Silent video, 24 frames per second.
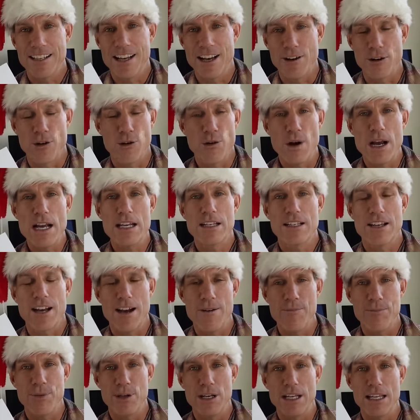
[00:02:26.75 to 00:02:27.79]
a great
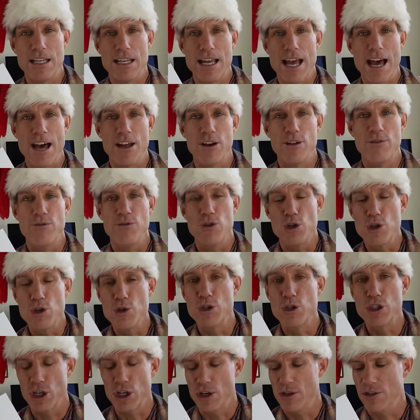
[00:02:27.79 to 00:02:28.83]
company out of New
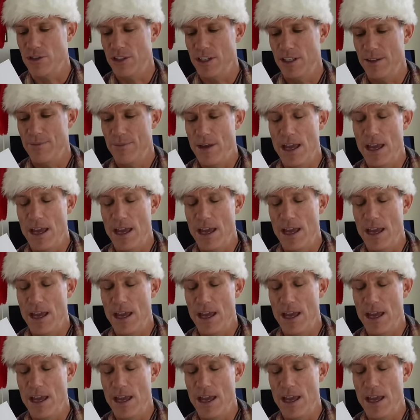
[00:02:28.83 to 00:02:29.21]
Jersey,